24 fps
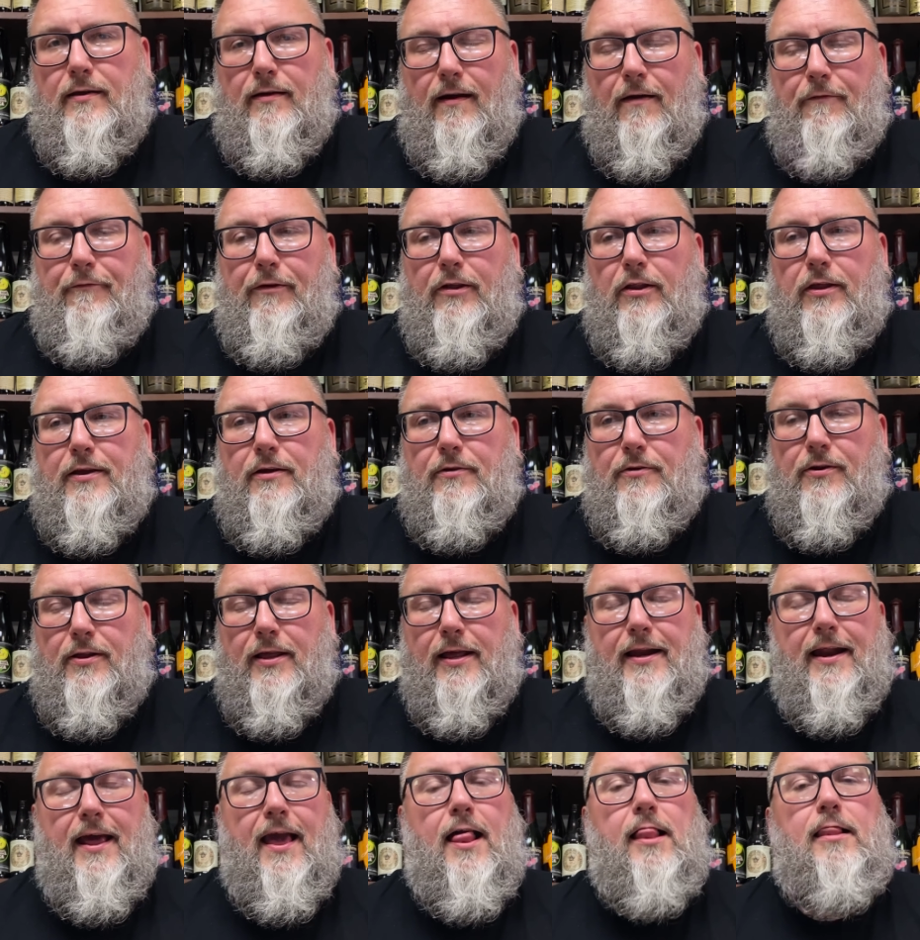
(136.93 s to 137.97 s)
I feel like I'm going
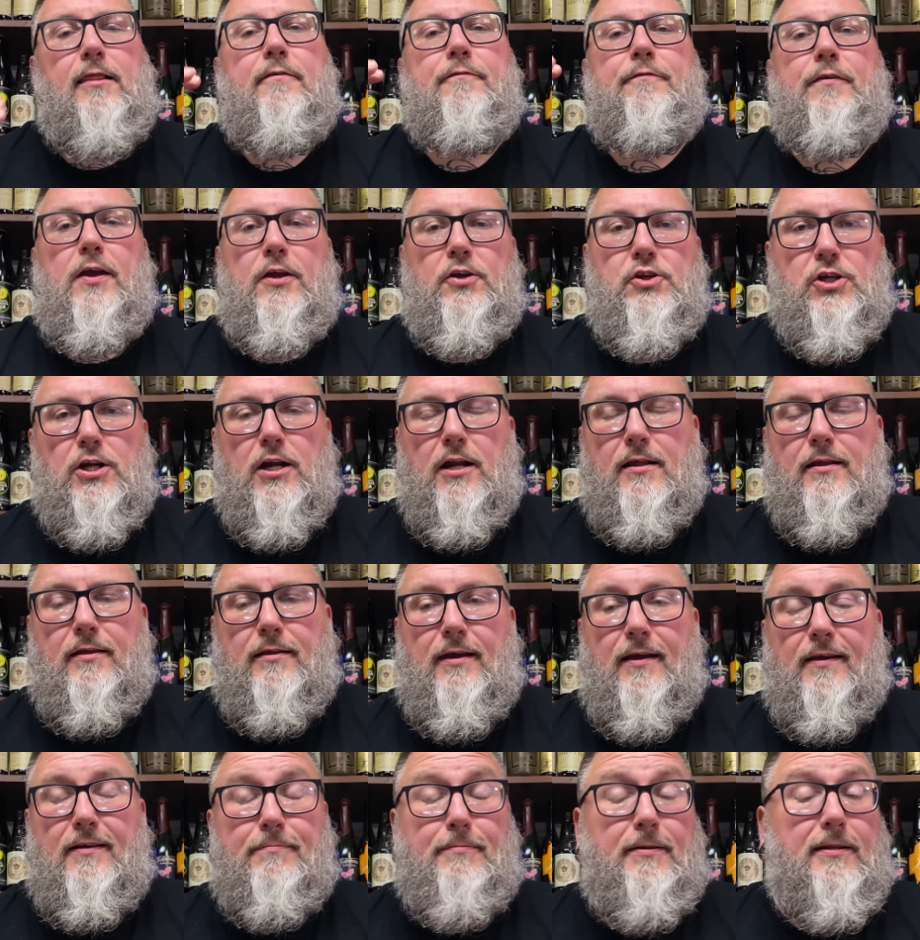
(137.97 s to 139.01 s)
to get an elevation on the
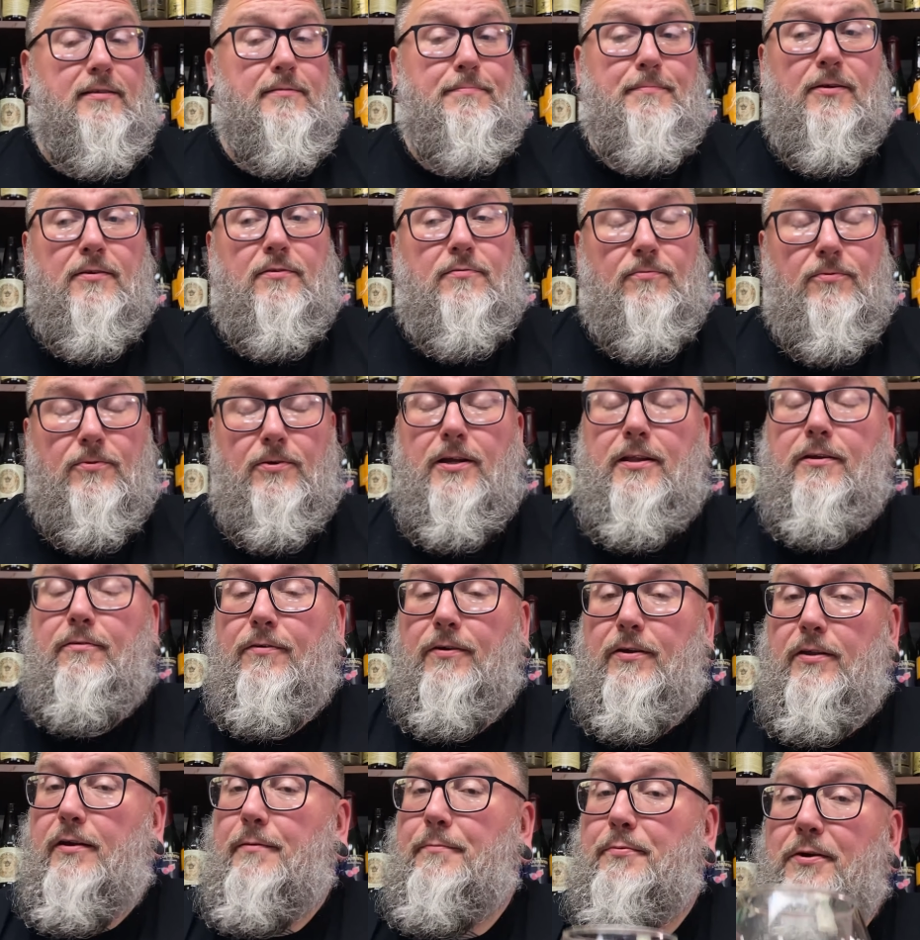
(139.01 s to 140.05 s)
taste, but it smells really
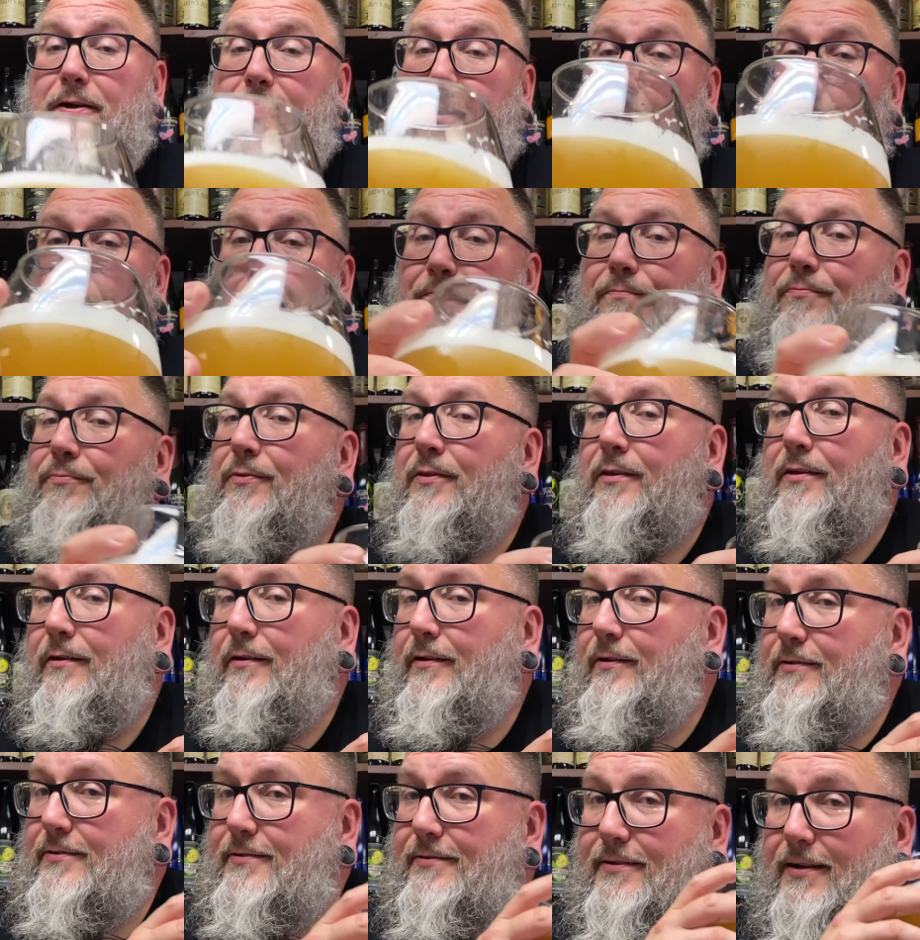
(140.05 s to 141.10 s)
really pretty.
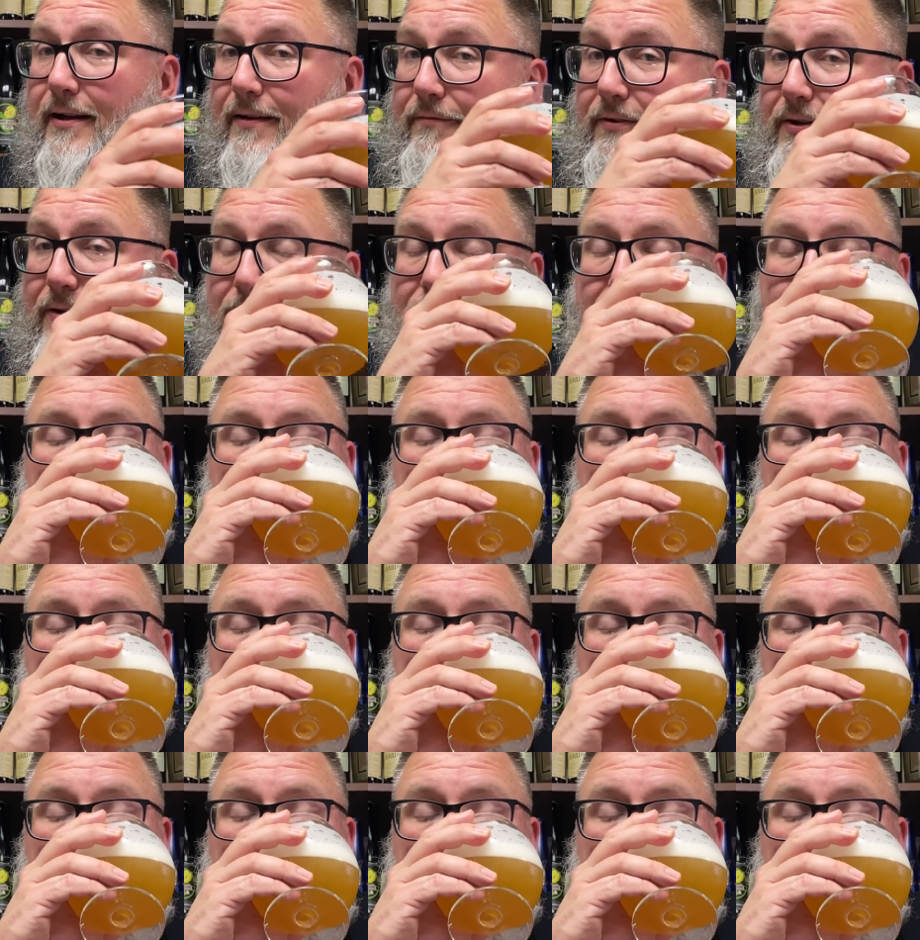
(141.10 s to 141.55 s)
Let's dive in.